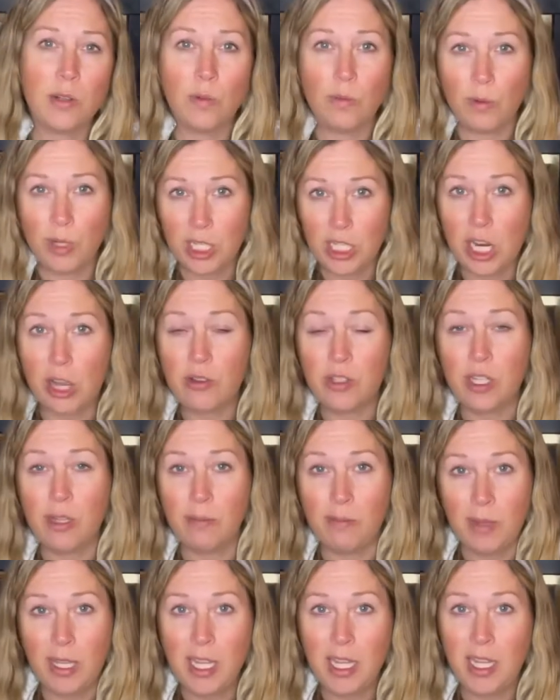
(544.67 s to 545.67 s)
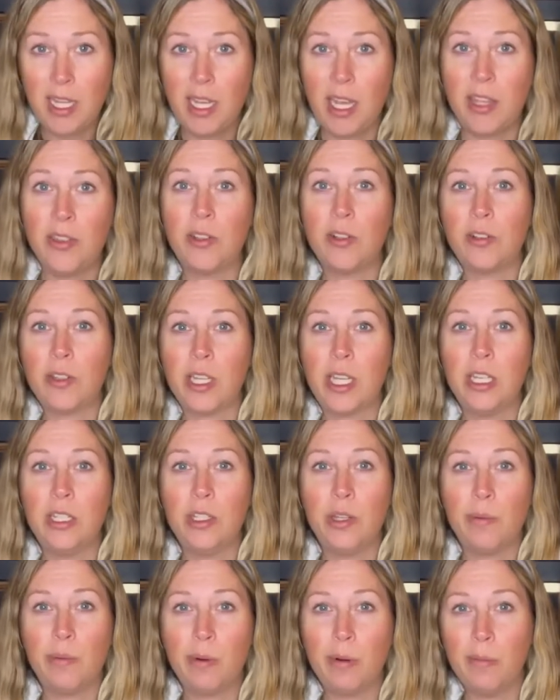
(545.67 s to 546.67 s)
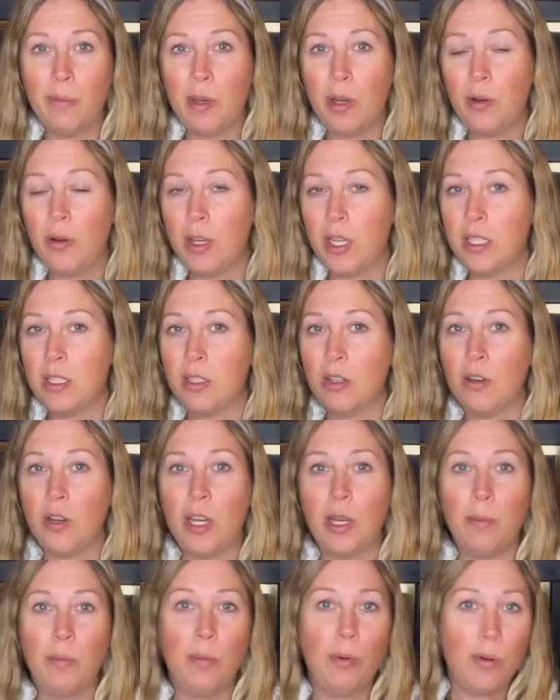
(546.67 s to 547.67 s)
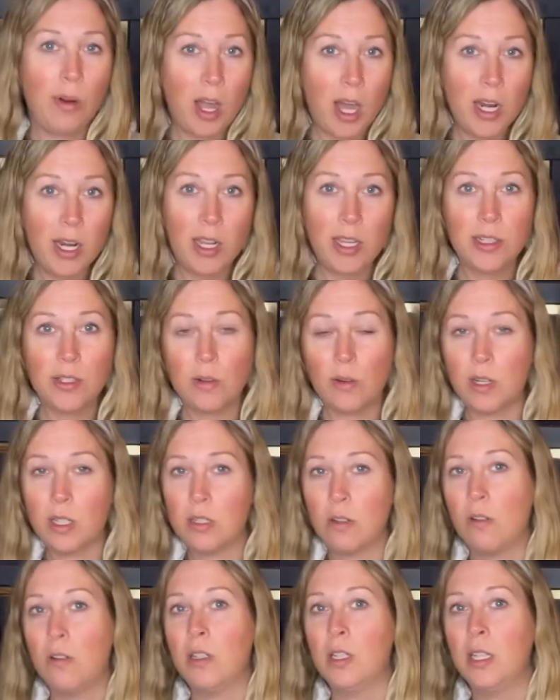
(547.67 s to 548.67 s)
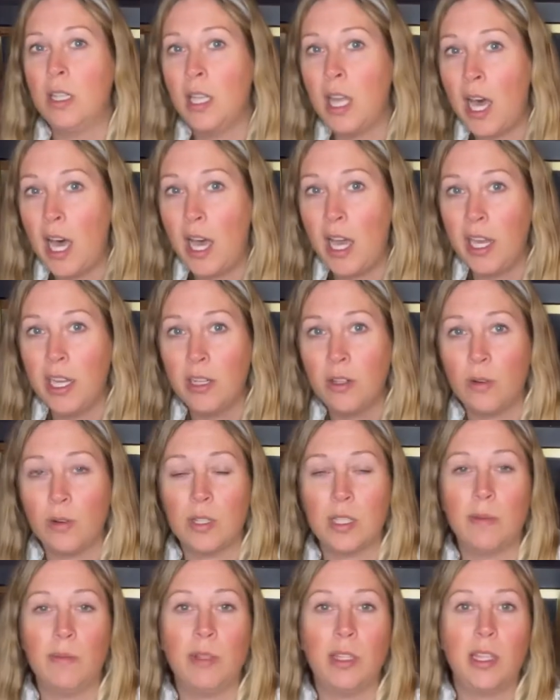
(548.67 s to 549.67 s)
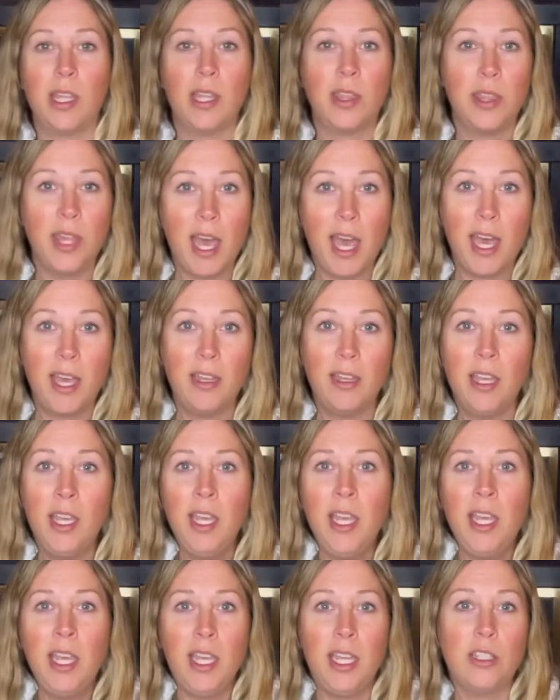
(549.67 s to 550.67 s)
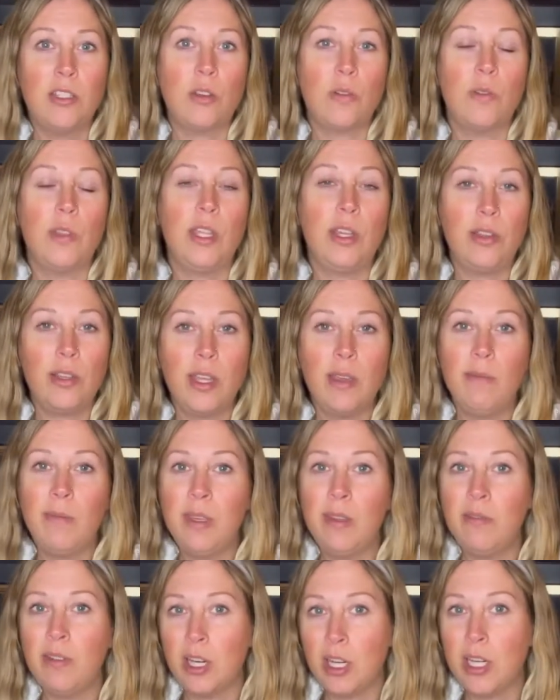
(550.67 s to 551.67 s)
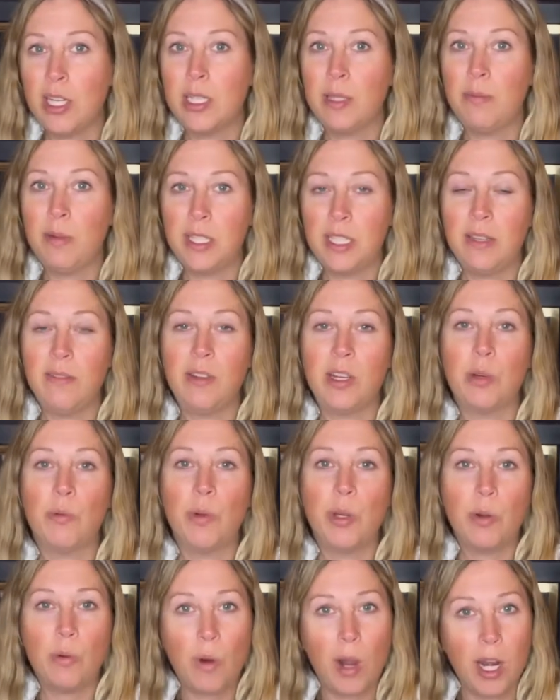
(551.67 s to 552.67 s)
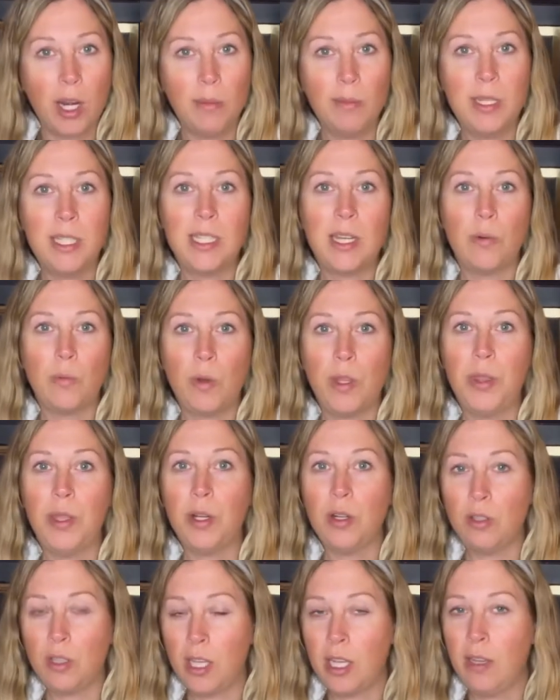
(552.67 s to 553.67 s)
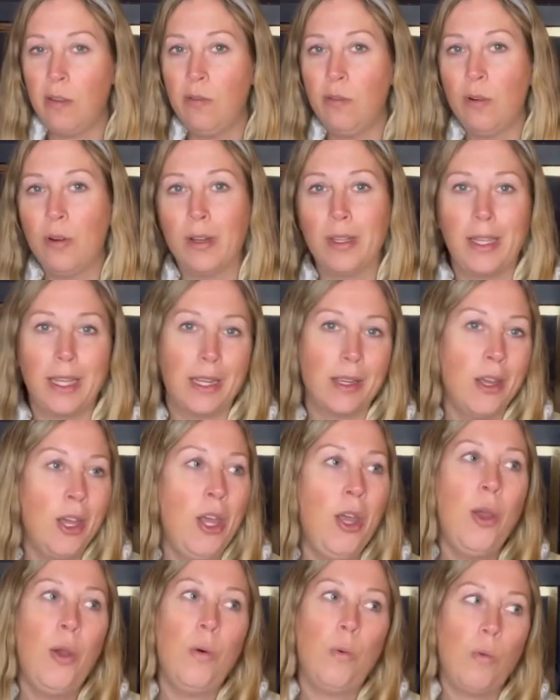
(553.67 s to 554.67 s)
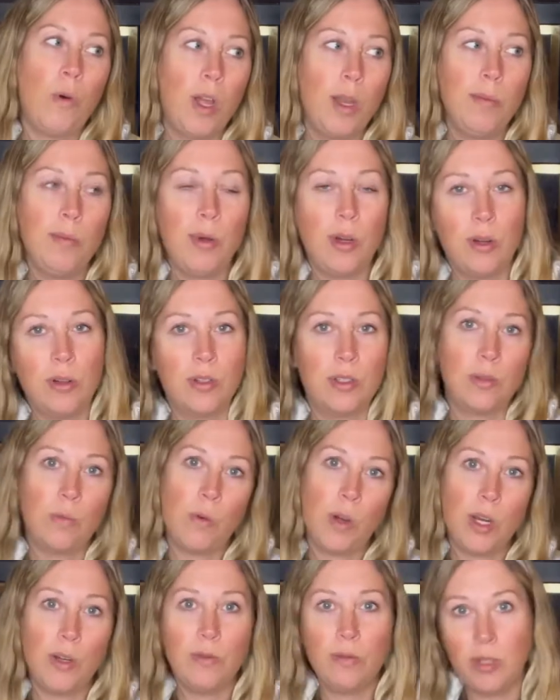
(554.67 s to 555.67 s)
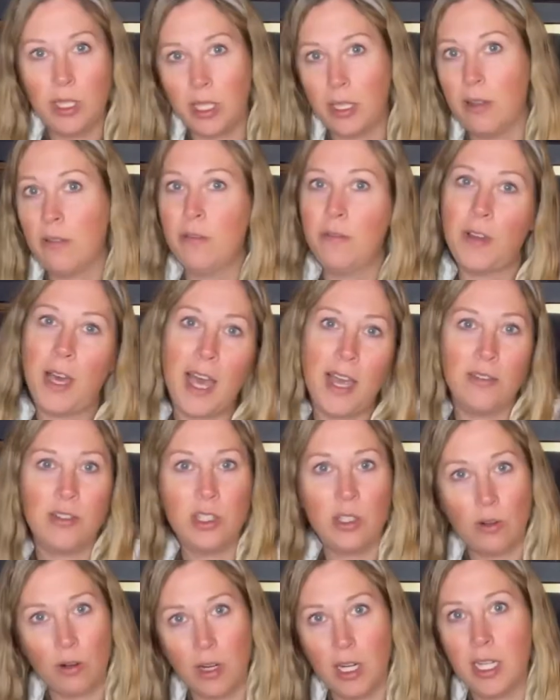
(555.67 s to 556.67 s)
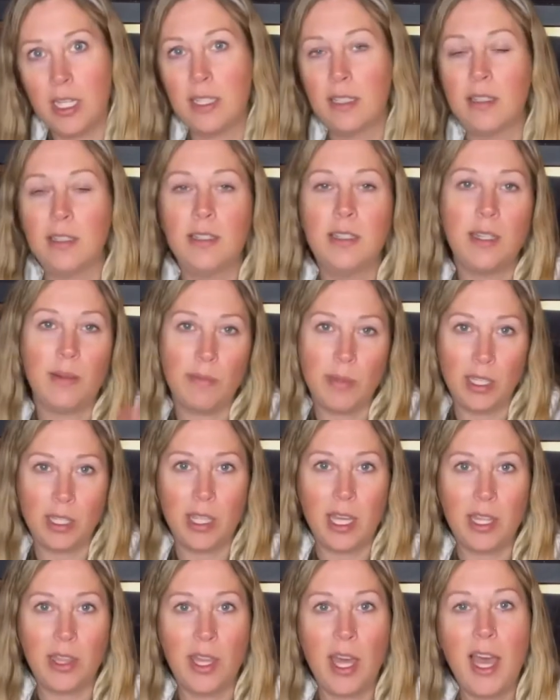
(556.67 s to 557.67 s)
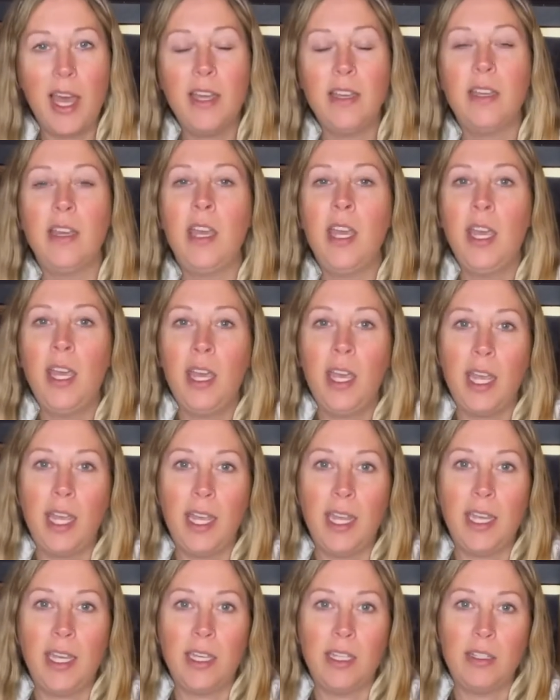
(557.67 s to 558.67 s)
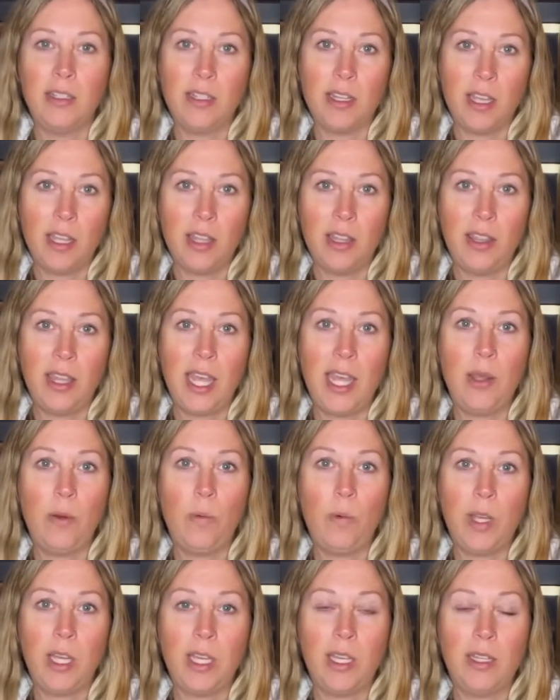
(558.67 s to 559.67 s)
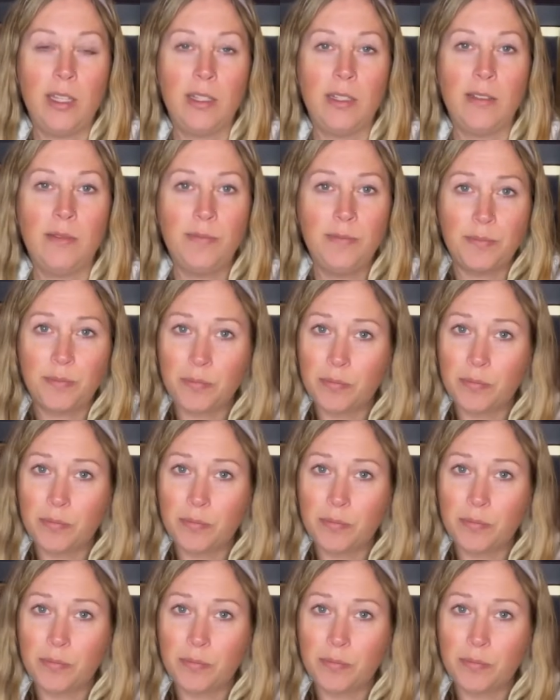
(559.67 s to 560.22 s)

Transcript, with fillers: reach out to me and they're looking to promote a certain product or a certain line or something like that. And so they'll give me very specific requirements on what they're looking for, like one post, one reel, five stories, something like that. And they will